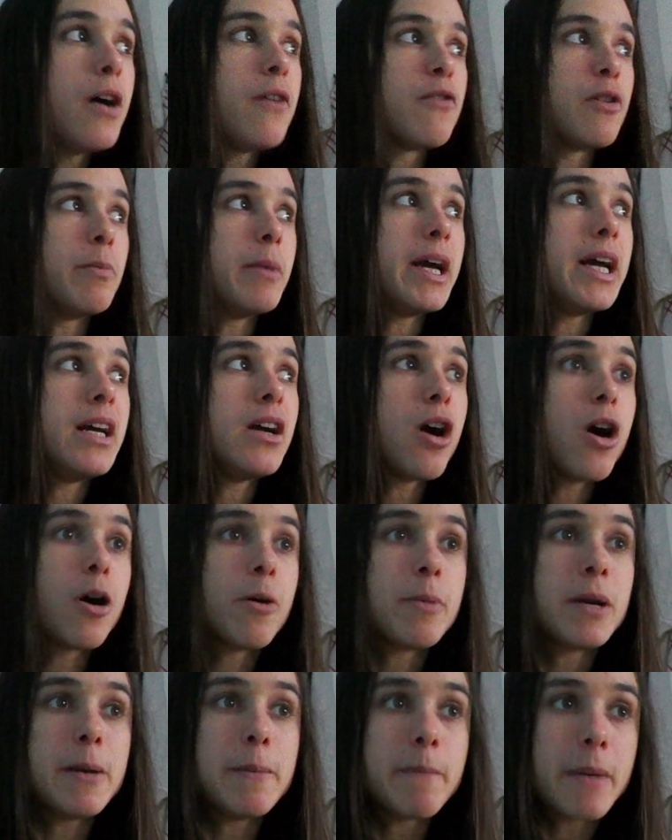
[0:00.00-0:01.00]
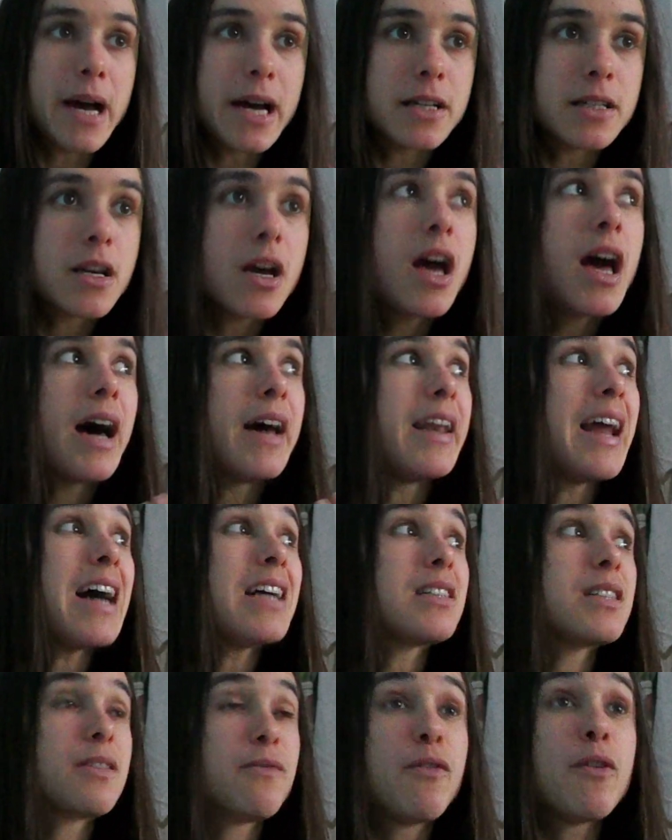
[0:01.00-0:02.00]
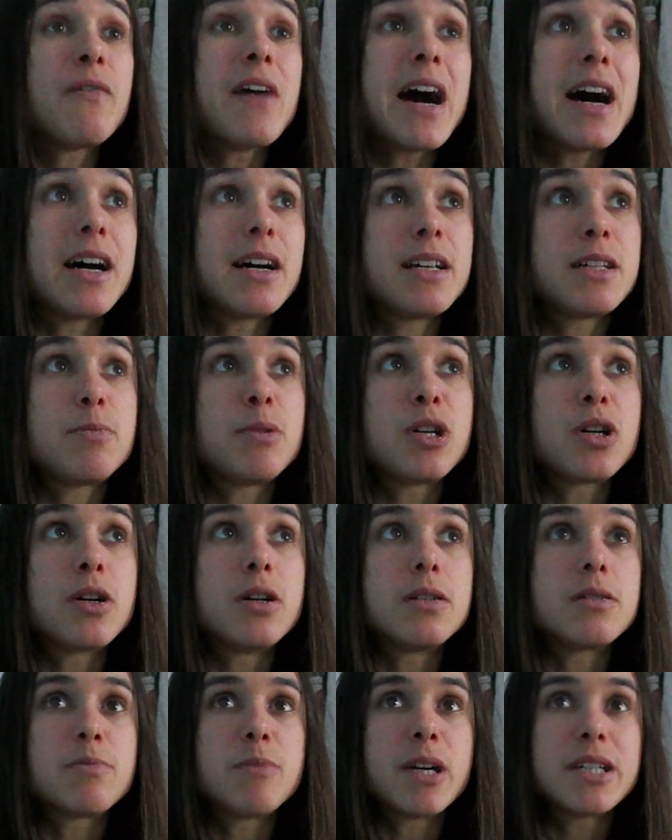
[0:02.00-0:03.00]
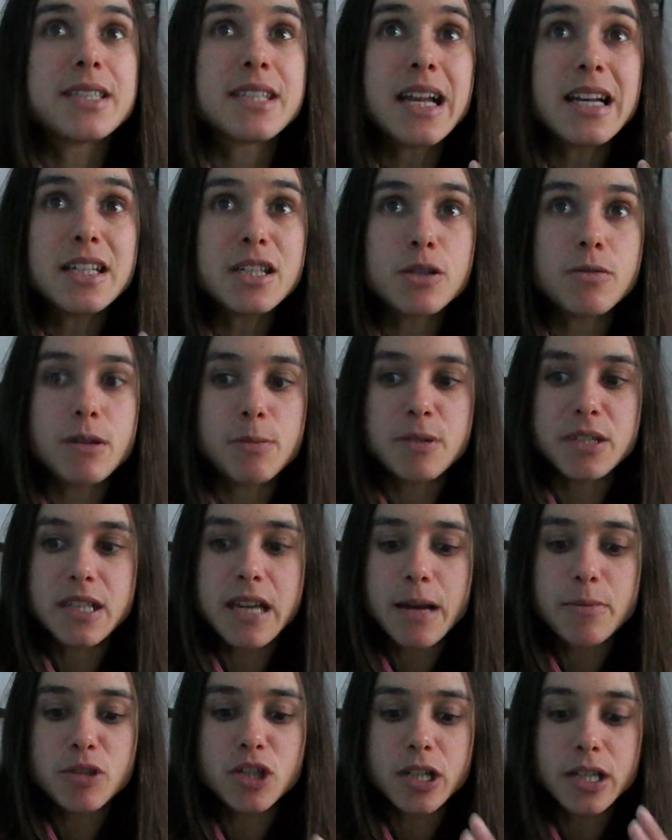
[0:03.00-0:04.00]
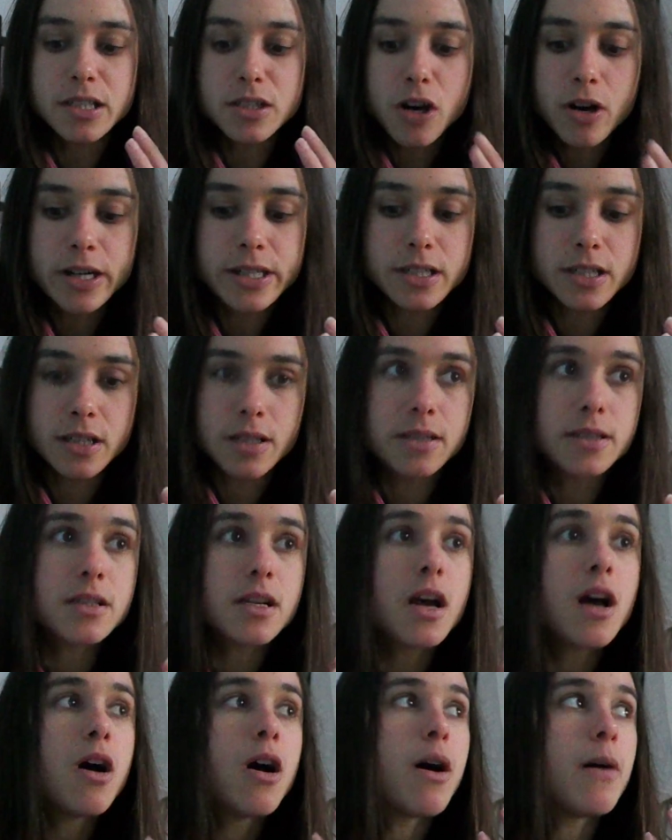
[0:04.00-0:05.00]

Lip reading: For me, I'll be in bed. And that is because my sensory perception is heightened.